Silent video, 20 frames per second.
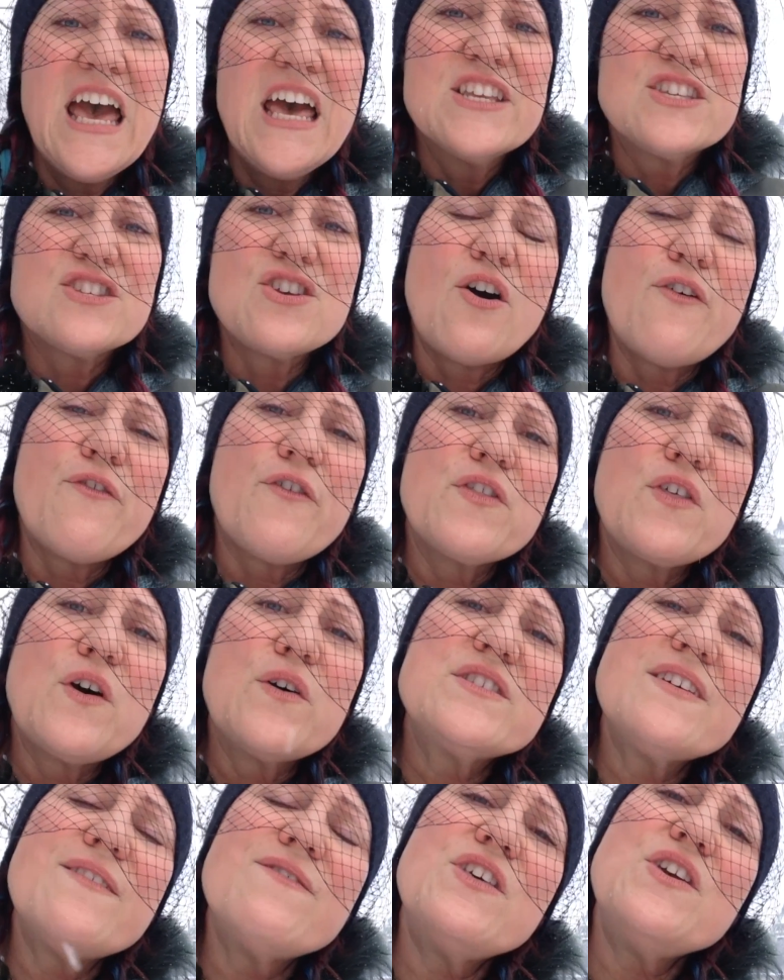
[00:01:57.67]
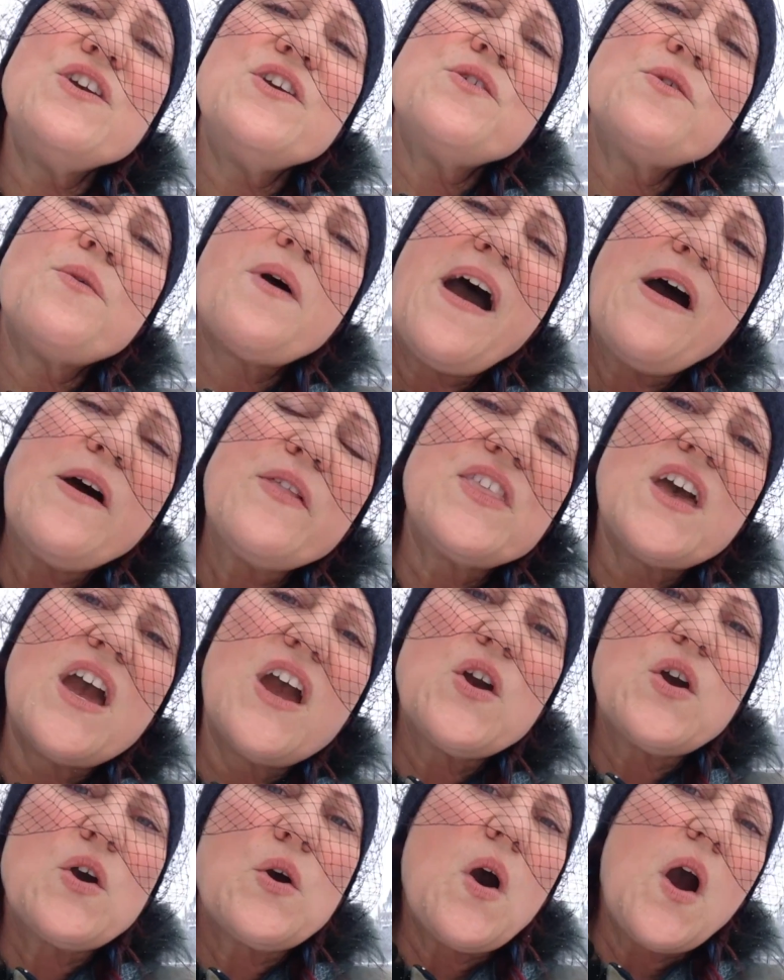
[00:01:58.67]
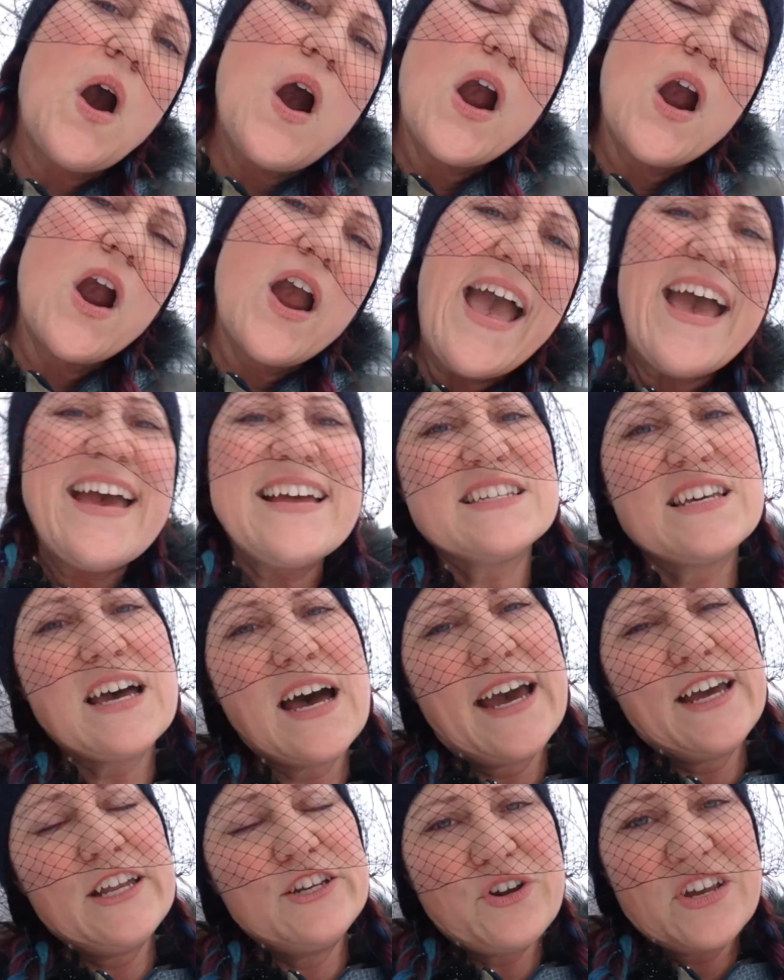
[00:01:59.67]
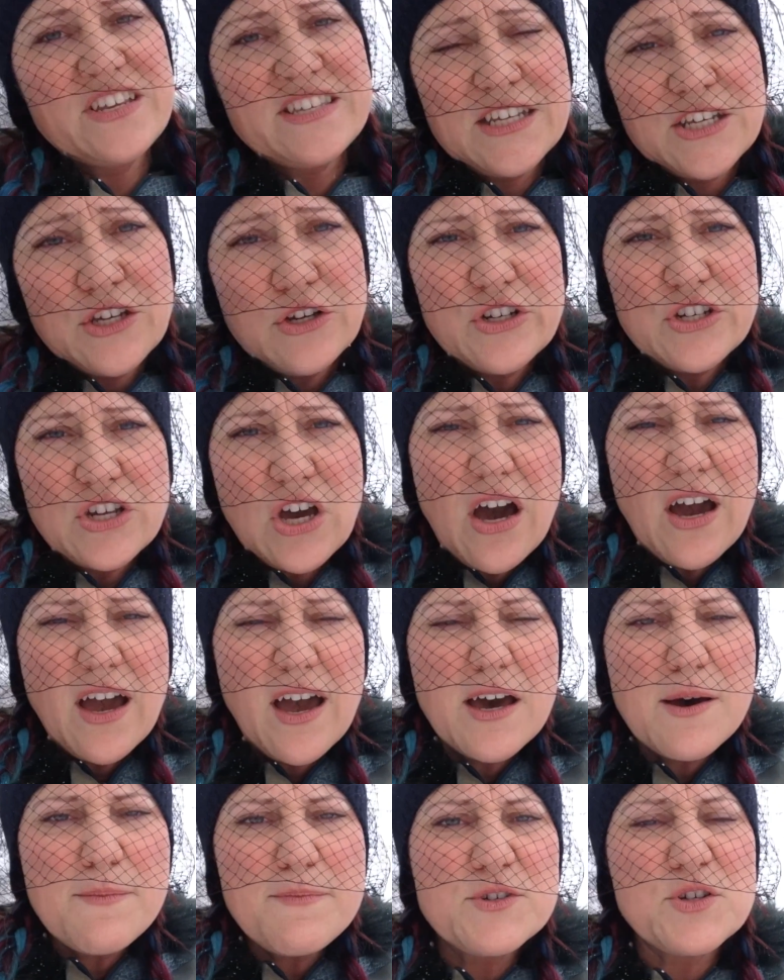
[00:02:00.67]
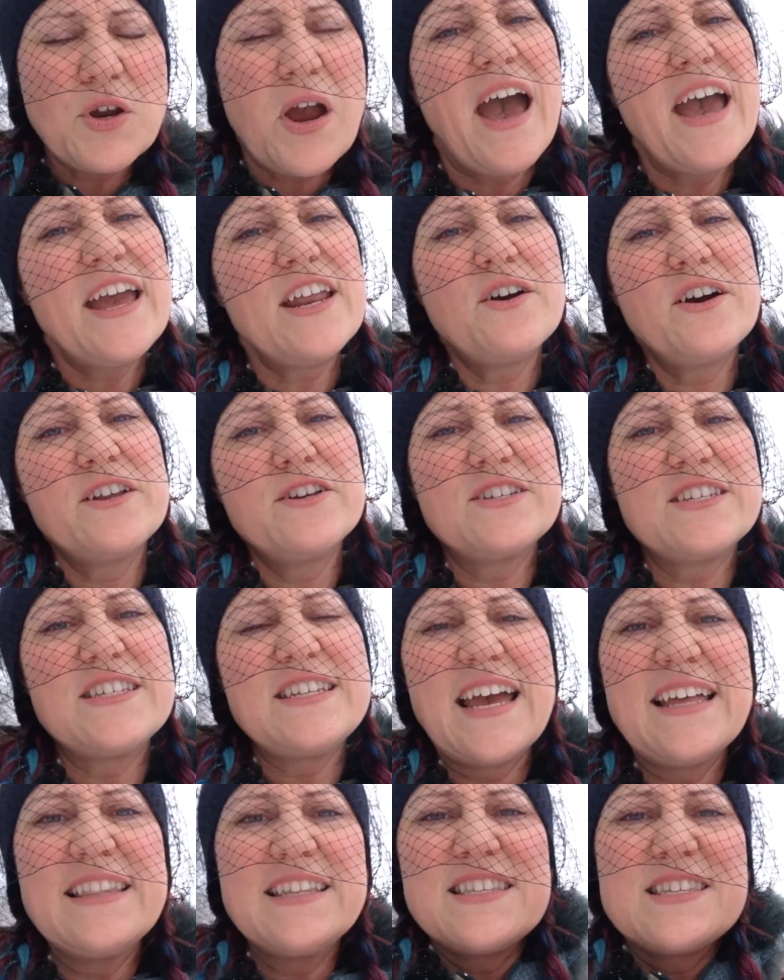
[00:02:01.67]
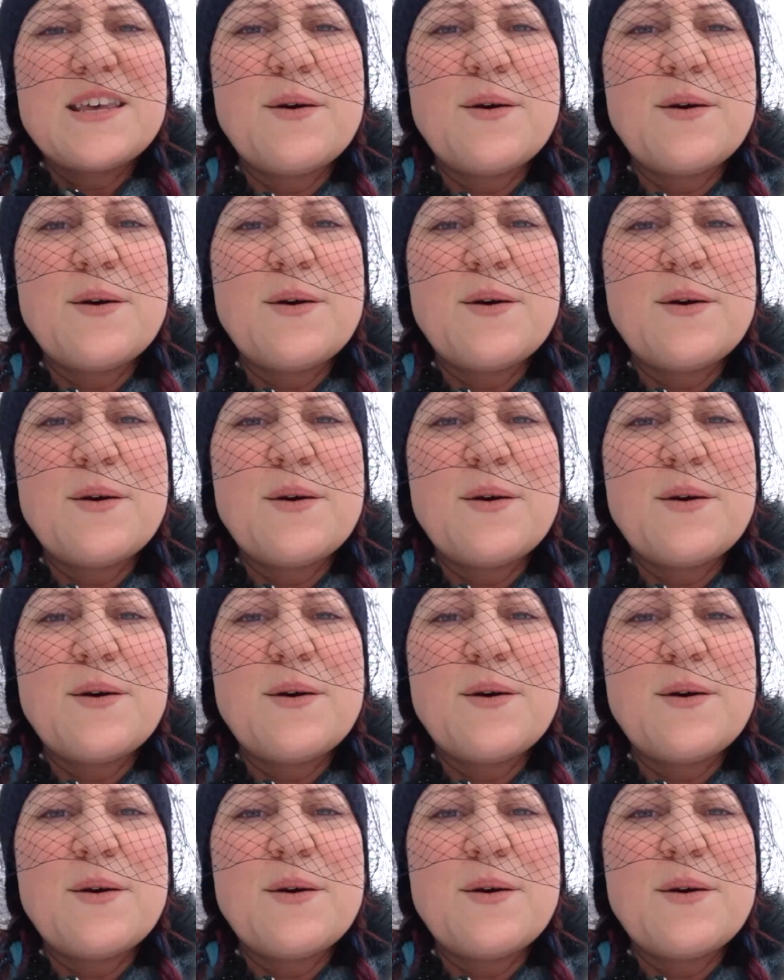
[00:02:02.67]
So for those of you out there who are anti-dressing your dog up, try to understand that